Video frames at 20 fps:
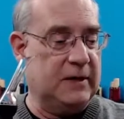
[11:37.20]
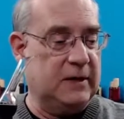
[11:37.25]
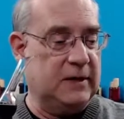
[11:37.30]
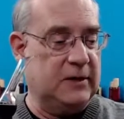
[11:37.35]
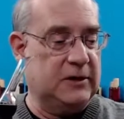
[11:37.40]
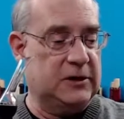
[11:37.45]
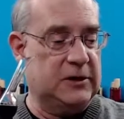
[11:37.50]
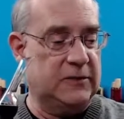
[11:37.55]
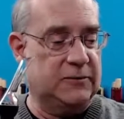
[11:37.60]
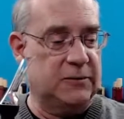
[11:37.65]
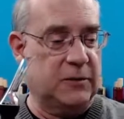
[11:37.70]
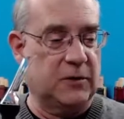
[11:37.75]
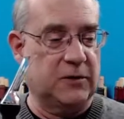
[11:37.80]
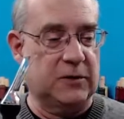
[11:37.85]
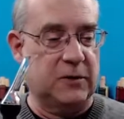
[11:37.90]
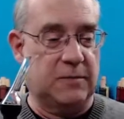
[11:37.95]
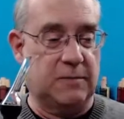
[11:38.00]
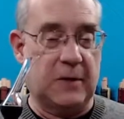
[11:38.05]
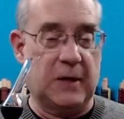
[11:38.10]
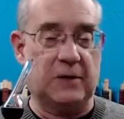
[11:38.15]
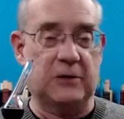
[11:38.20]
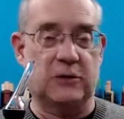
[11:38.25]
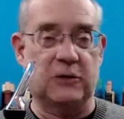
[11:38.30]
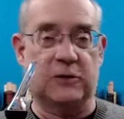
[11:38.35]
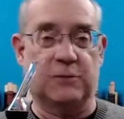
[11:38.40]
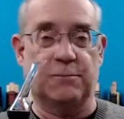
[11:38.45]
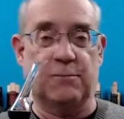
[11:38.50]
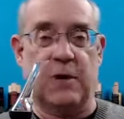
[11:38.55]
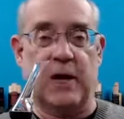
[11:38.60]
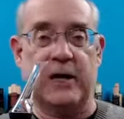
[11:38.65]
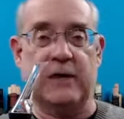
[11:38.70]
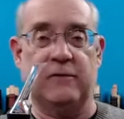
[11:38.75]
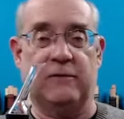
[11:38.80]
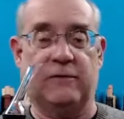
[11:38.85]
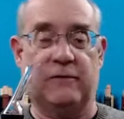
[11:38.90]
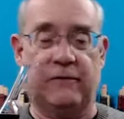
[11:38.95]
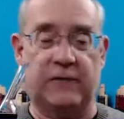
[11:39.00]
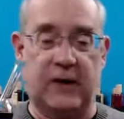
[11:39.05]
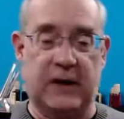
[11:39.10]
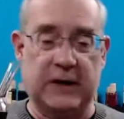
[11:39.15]
Jeff Bezos might
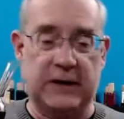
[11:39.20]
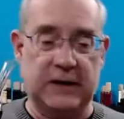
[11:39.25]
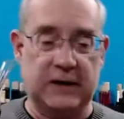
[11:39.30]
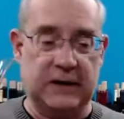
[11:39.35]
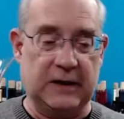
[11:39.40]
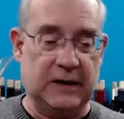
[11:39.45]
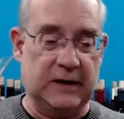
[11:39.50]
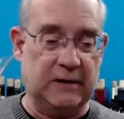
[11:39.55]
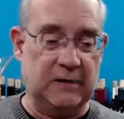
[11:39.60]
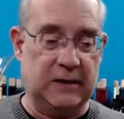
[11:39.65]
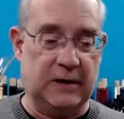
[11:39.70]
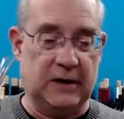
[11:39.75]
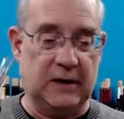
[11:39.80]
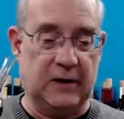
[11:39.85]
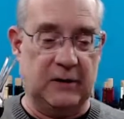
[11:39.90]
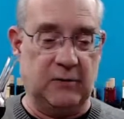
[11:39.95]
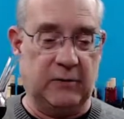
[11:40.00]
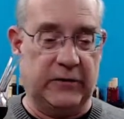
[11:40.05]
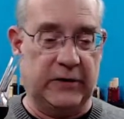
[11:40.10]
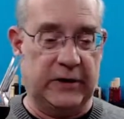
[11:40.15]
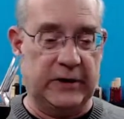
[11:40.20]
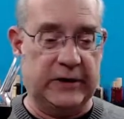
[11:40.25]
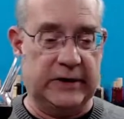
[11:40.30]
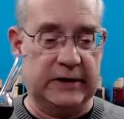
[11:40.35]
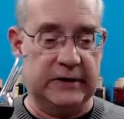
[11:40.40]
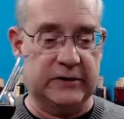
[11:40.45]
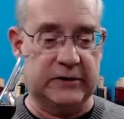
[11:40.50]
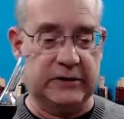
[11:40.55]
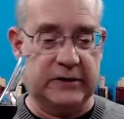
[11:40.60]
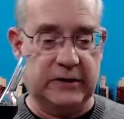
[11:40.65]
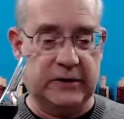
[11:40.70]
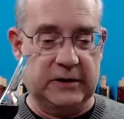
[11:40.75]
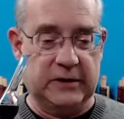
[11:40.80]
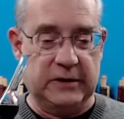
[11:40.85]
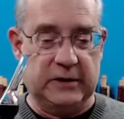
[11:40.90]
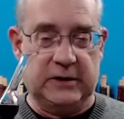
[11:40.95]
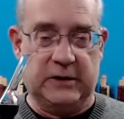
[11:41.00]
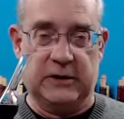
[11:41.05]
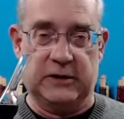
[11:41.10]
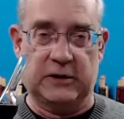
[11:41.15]
find it in within his
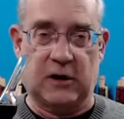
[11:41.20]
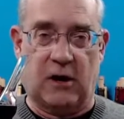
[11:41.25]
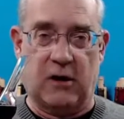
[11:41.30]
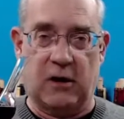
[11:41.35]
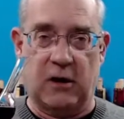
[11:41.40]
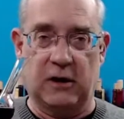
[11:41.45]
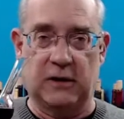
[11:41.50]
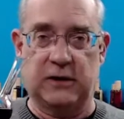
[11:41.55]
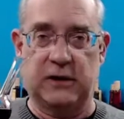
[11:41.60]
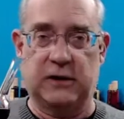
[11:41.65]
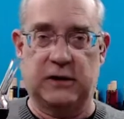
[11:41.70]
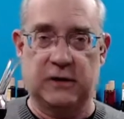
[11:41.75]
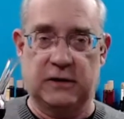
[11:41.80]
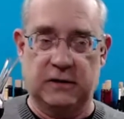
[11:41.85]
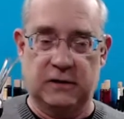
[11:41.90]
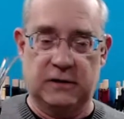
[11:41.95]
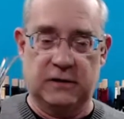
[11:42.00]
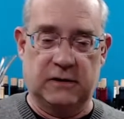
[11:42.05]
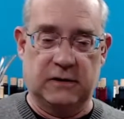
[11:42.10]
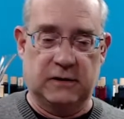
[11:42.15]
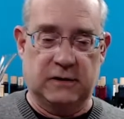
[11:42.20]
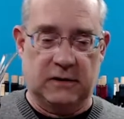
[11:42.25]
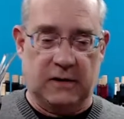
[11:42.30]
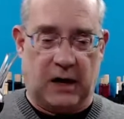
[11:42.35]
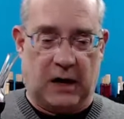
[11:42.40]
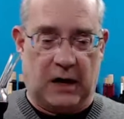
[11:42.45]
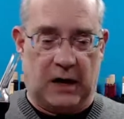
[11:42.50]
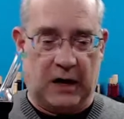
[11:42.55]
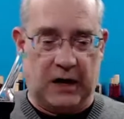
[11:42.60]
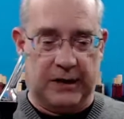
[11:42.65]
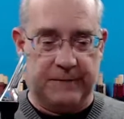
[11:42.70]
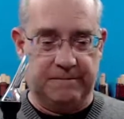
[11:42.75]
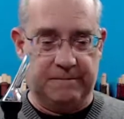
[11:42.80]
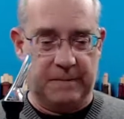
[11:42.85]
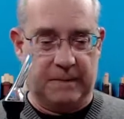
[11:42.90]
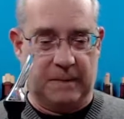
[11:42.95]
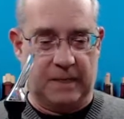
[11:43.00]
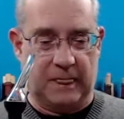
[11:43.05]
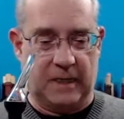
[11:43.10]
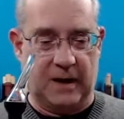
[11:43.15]
heart I
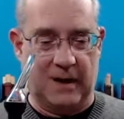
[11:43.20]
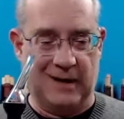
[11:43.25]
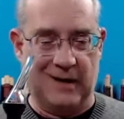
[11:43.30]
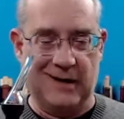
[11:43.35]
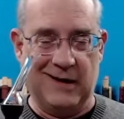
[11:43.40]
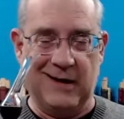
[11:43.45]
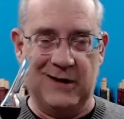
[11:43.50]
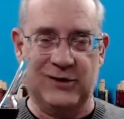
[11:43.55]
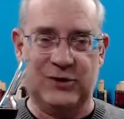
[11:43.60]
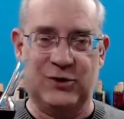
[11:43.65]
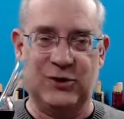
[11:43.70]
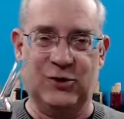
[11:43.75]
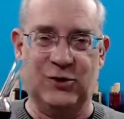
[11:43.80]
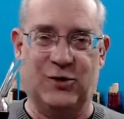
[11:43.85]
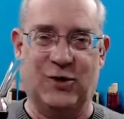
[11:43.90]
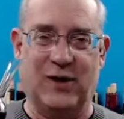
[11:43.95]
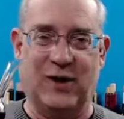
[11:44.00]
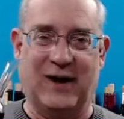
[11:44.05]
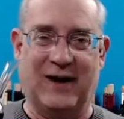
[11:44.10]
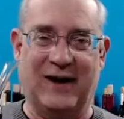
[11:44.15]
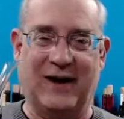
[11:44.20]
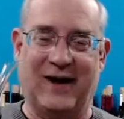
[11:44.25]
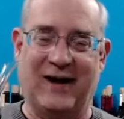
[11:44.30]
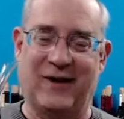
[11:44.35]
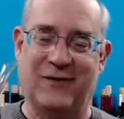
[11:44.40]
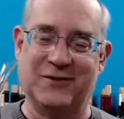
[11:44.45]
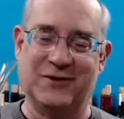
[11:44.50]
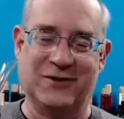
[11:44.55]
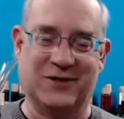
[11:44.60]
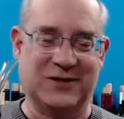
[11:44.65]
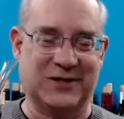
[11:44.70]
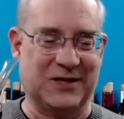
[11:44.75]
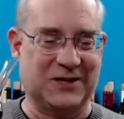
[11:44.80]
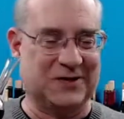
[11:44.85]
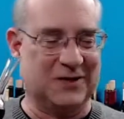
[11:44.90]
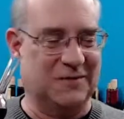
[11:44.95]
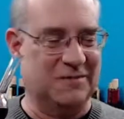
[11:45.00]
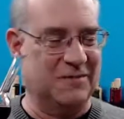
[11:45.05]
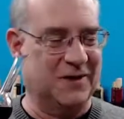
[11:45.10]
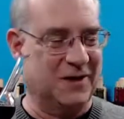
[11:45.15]
was going to say
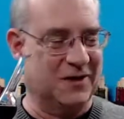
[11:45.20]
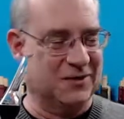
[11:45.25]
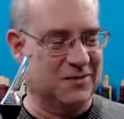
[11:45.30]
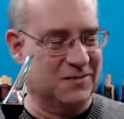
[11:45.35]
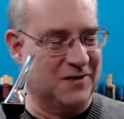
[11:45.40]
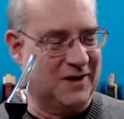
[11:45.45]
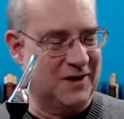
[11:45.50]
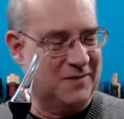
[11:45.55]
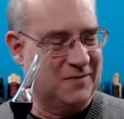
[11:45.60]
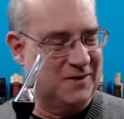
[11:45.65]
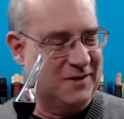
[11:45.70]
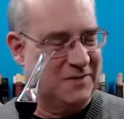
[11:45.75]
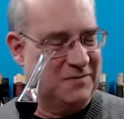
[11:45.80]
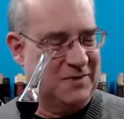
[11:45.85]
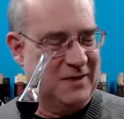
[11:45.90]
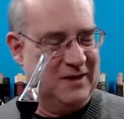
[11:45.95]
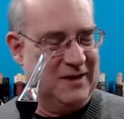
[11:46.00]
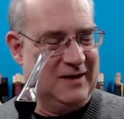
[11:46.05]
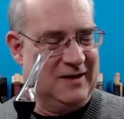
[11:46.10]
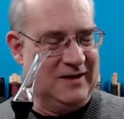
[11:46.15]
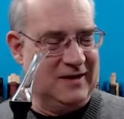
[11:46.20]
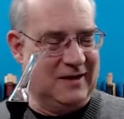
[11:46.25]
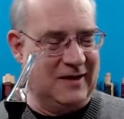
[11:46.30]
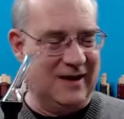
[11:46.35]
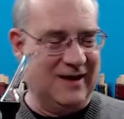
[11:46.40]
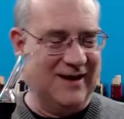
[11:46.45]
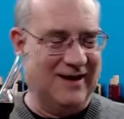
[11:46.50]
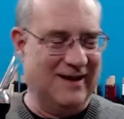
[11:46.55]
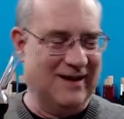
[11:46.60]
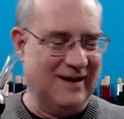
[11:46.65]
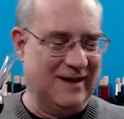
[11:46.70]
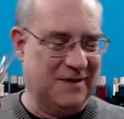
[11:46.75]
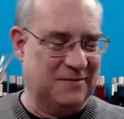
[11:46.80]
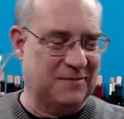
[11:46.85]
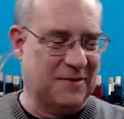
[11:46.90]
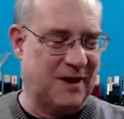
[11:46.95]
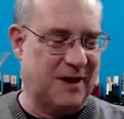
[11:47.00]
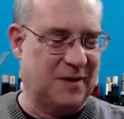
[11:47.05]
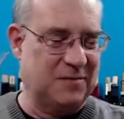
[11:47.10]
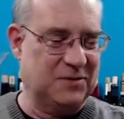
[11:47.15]
something else, but I
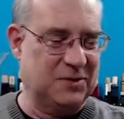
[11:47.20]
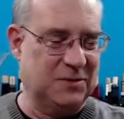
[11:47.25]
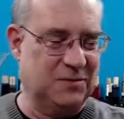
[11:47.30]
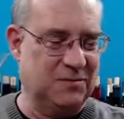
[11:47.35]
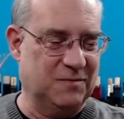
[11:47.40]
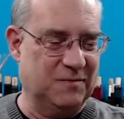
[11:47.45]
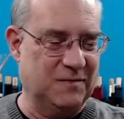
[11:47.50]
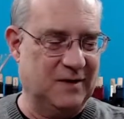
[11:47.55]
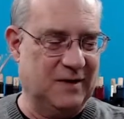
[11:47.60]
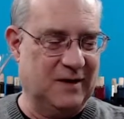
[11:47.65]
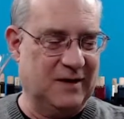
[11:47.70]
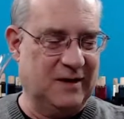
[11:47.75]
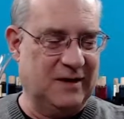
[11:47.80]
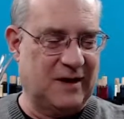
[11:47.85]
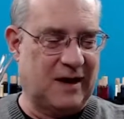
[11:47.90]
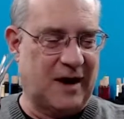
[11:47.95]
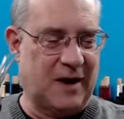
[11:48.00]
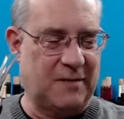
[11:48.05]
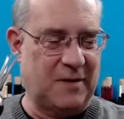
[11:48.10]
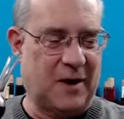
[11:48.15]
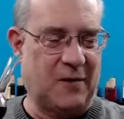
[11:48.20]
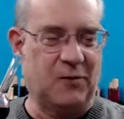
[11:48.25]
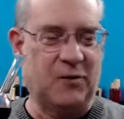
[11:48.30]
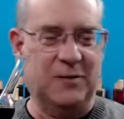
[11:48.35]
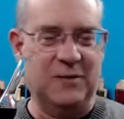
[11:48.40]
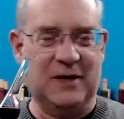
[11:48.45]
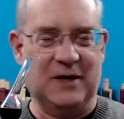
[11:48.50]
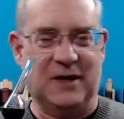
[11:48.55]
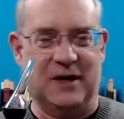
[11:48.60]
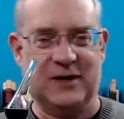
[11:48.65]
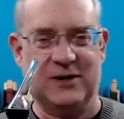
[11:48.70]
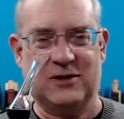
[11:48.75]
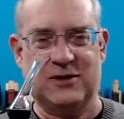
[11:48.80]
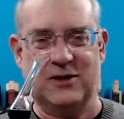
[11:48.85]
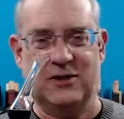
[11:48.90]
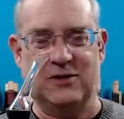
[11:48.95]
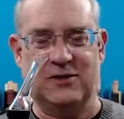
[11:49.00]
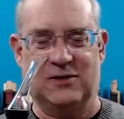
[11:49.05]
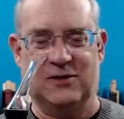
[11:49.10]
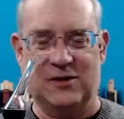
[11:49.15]
want to be nice
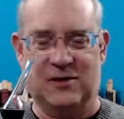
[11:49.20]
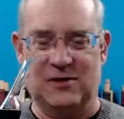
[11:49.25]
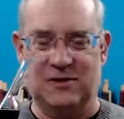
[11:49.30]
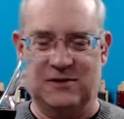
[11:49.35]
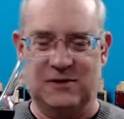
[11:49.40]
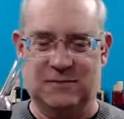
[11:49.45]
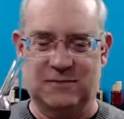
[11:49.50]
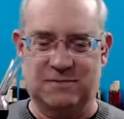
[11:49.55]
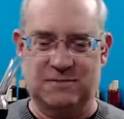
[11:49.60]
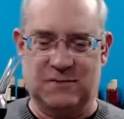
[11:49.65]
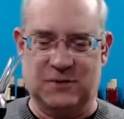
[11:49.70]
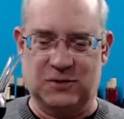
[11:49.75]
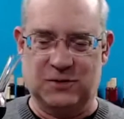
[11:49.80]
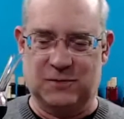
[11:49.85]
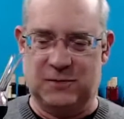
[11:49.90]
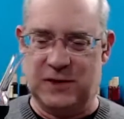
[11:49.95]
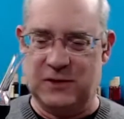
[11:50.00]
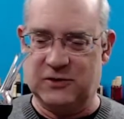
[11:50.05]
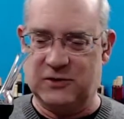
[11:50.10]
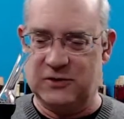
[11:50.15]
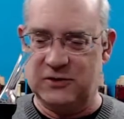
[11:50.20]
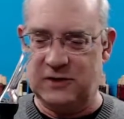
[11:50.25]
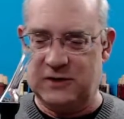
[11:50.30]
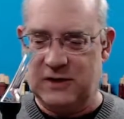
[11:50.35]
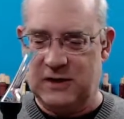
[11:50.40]
to Mr. Bezos.